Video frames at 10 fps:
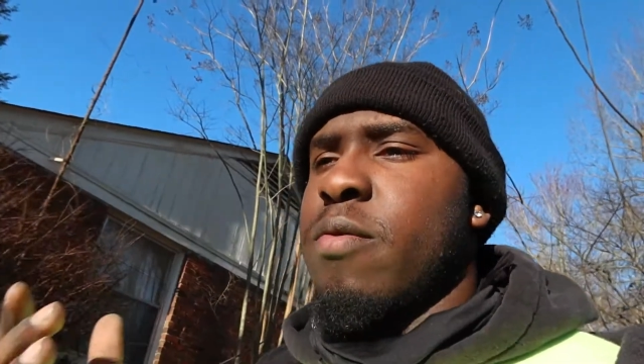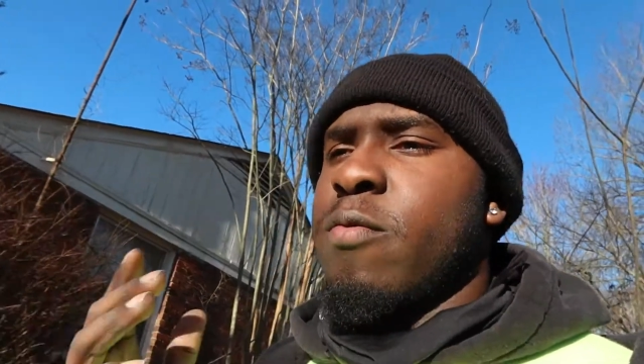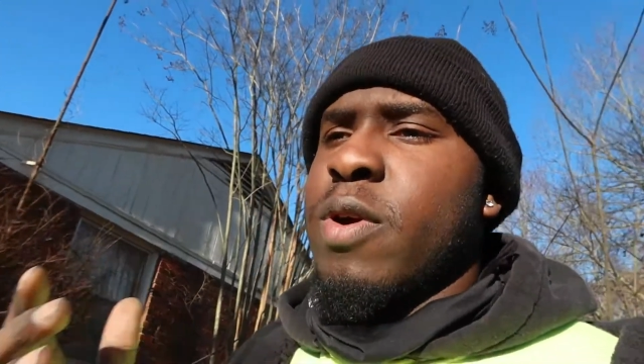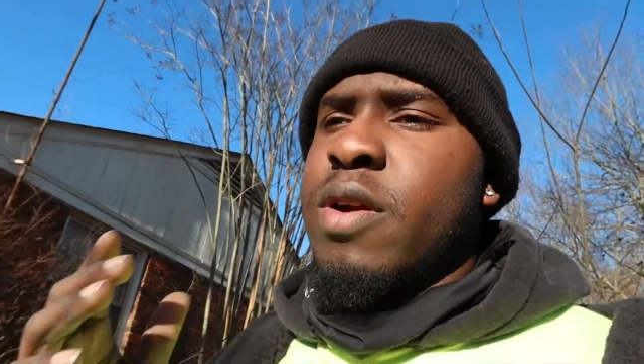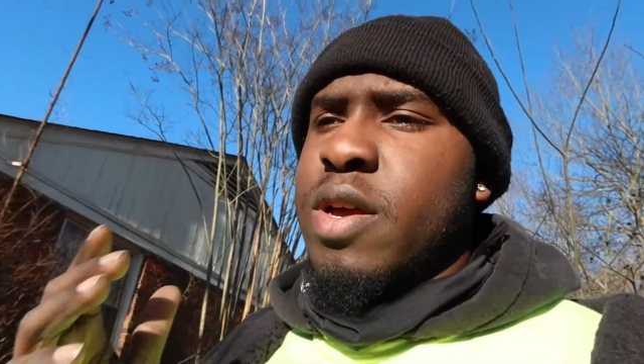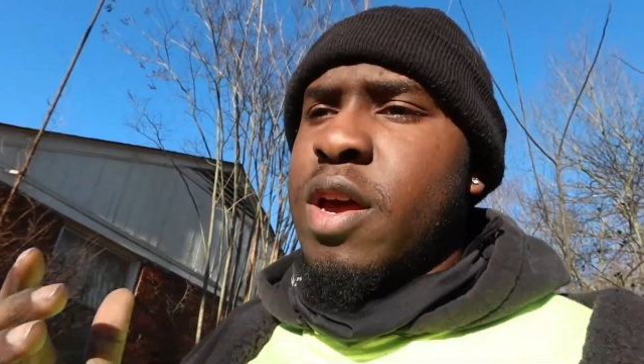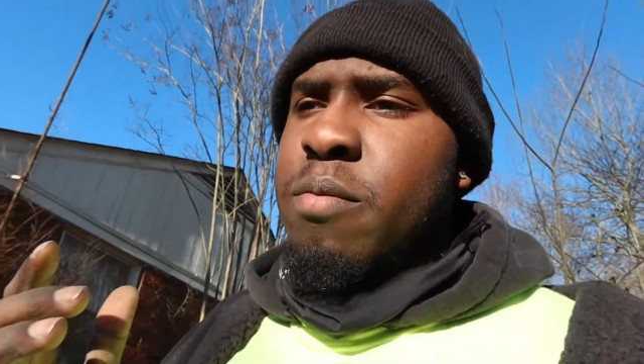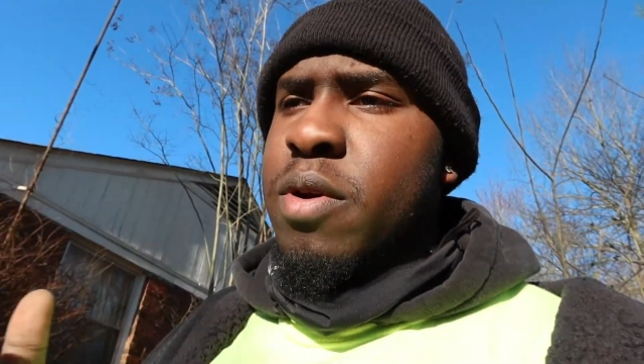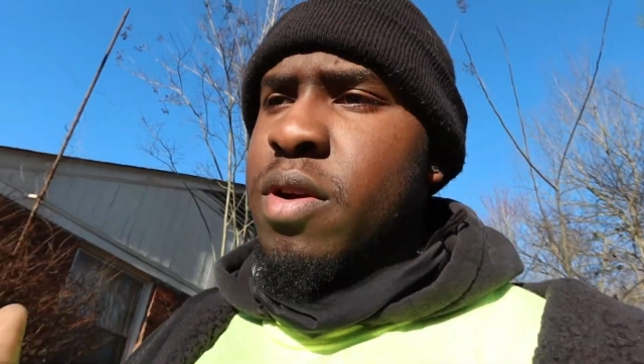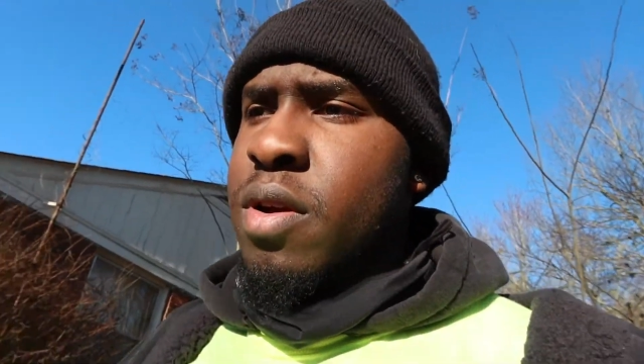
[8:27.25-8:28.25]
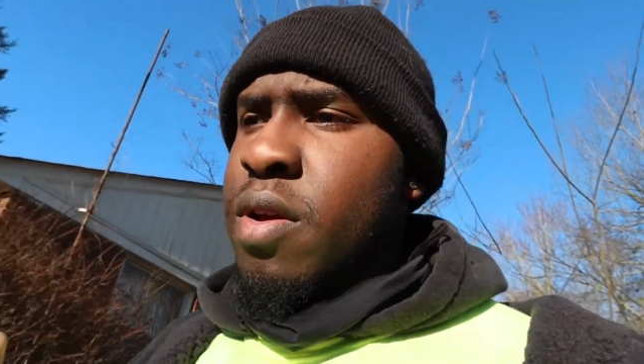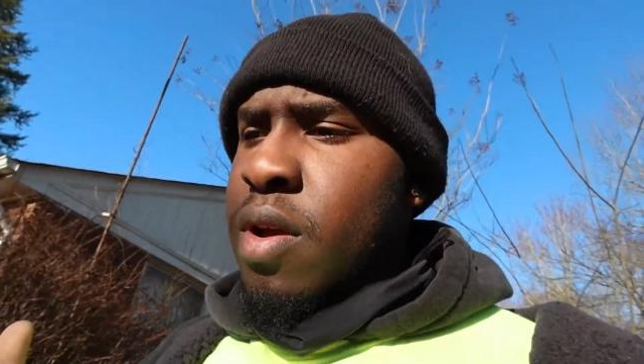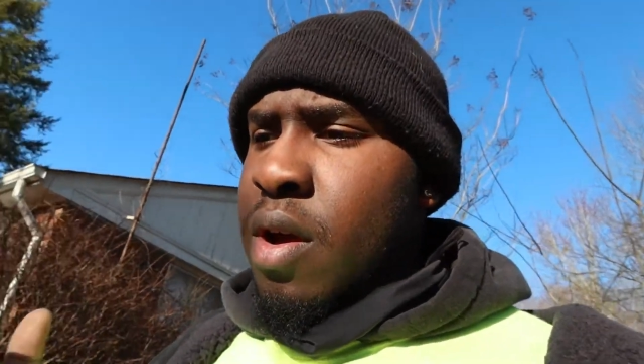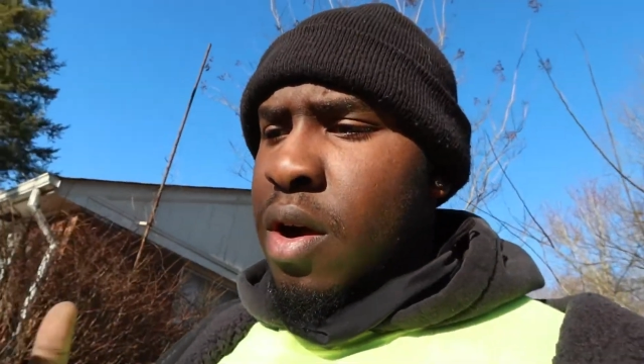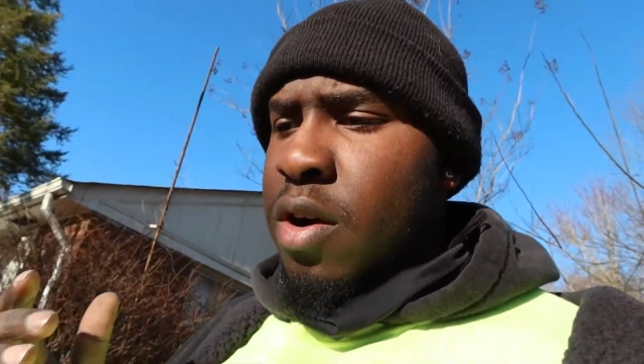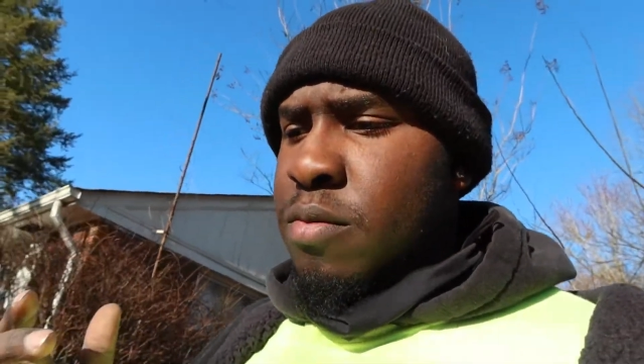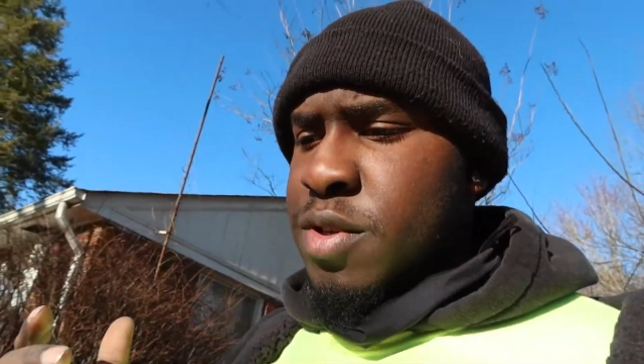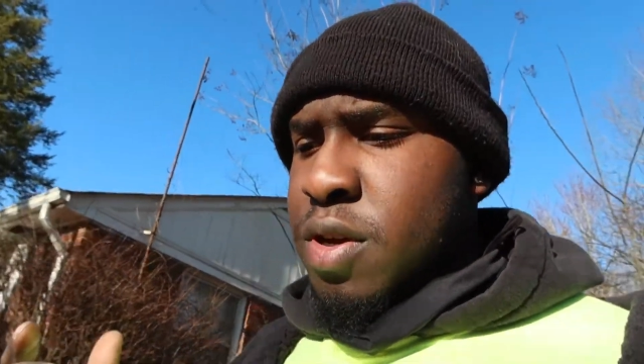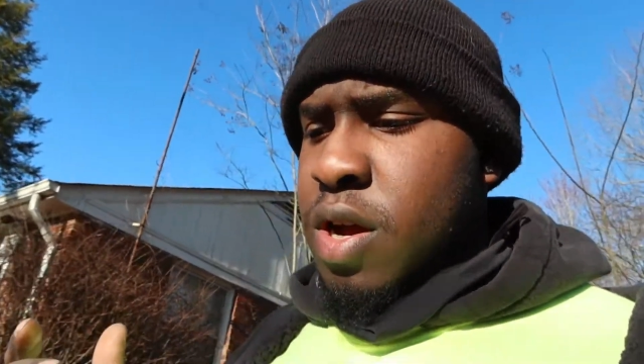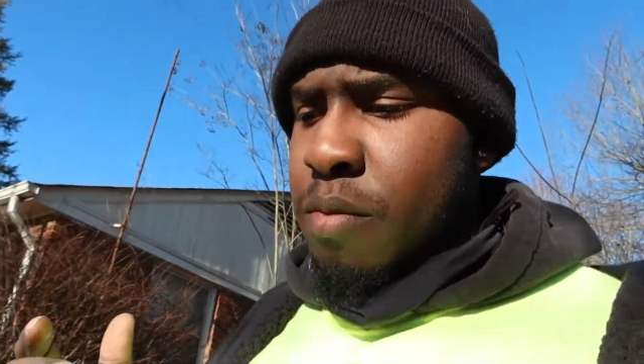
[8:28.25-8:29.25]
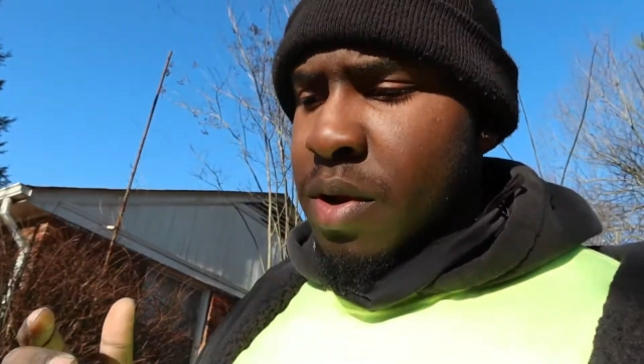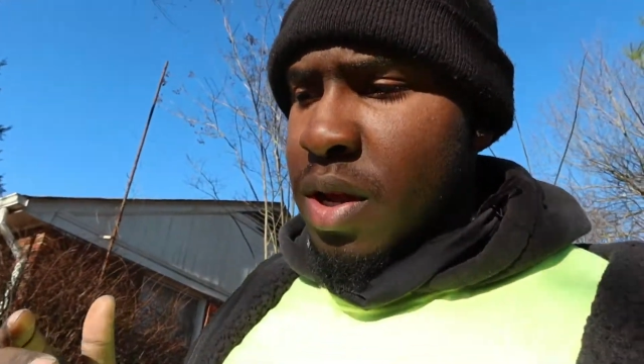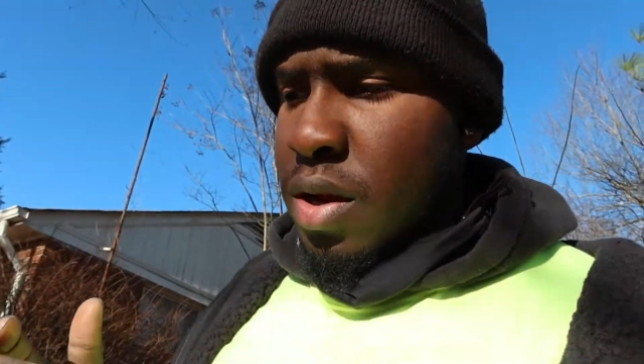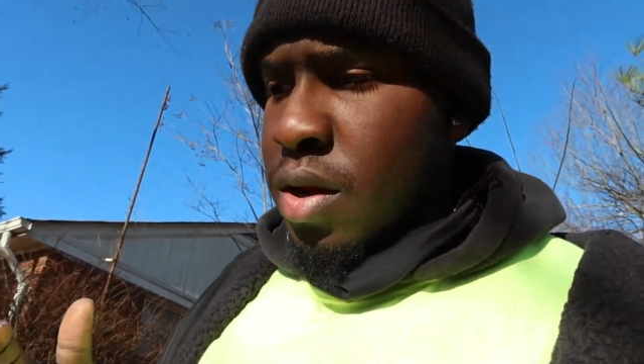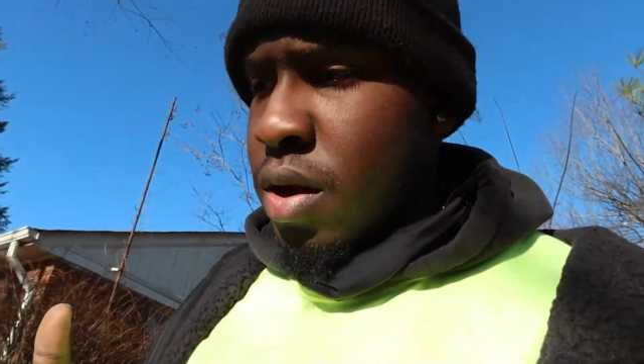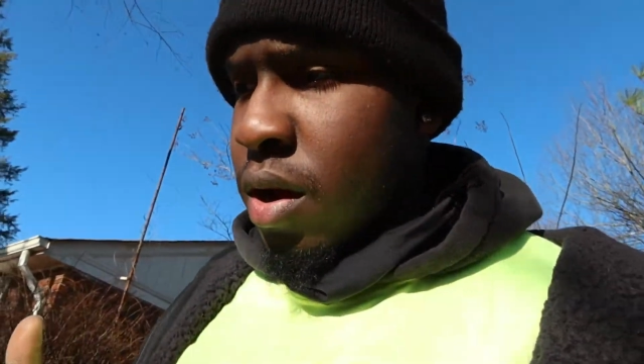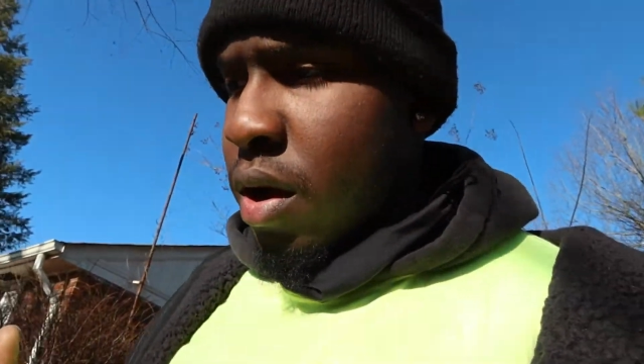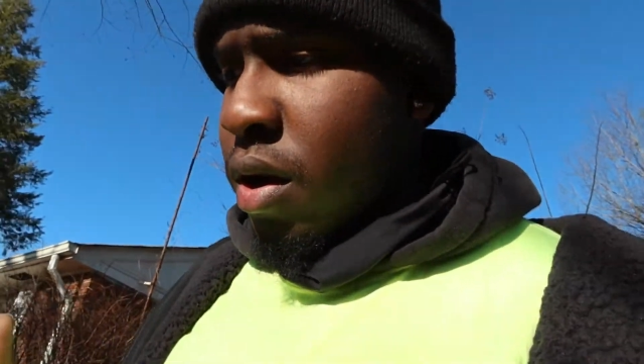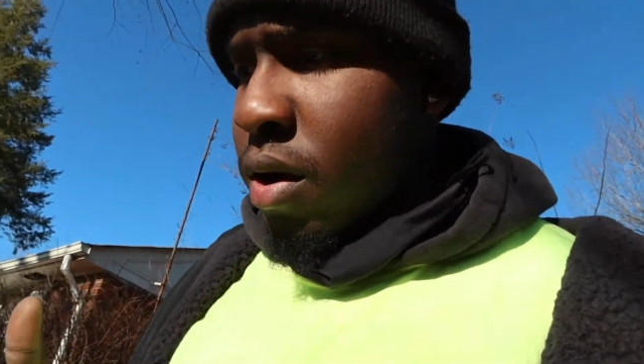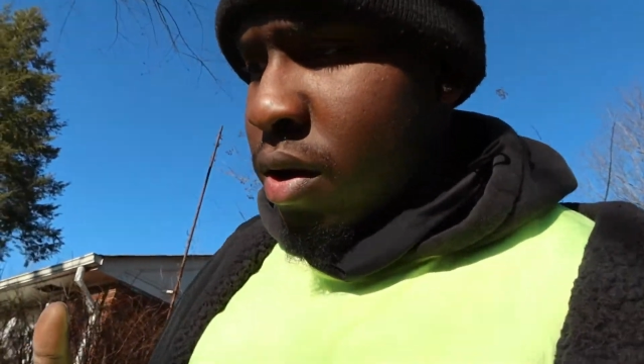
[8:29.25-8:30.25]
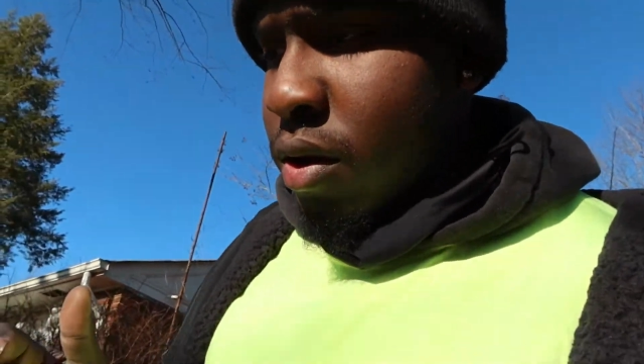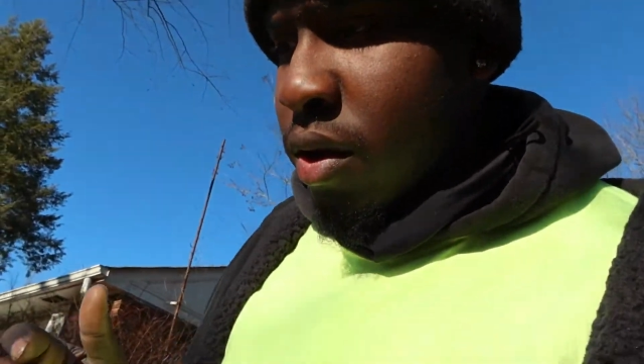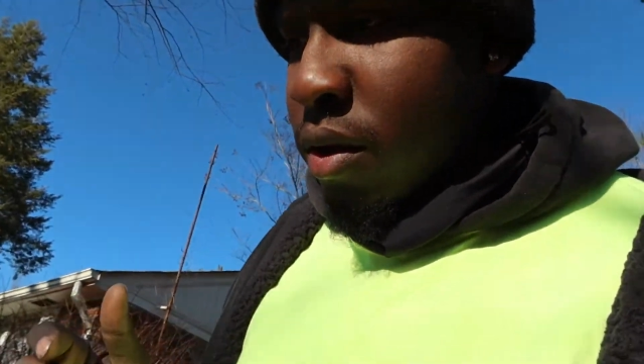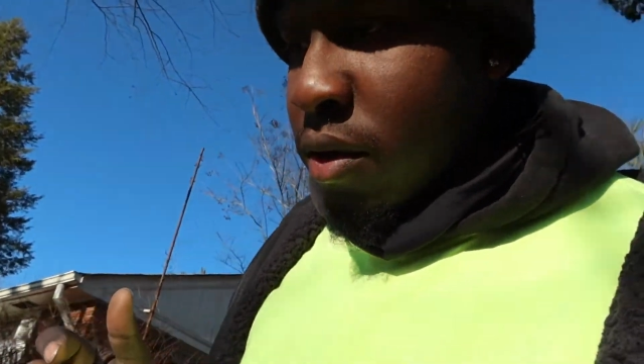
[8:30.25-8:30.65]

rear camber arms are coming in on,